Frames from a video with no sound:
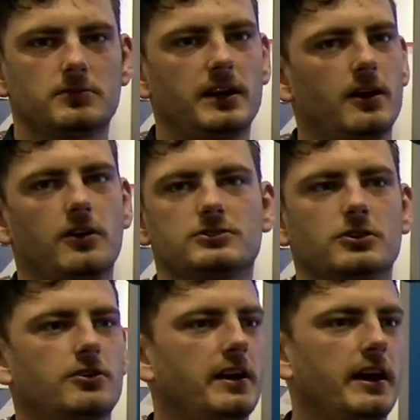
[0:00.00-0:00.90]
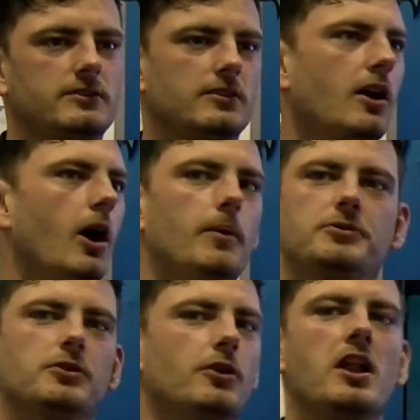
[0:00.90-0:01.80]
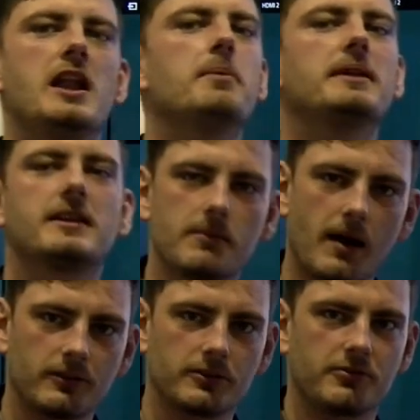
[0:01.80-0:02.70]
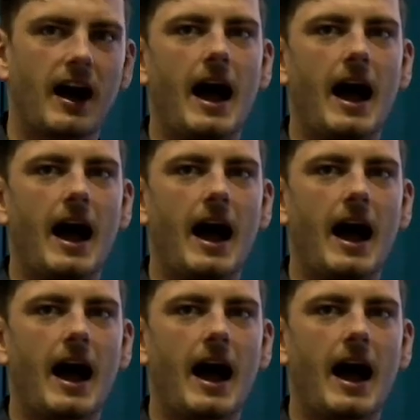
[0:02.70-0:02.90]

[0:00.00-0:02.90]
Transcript: We can also connect up to an unlimited amount of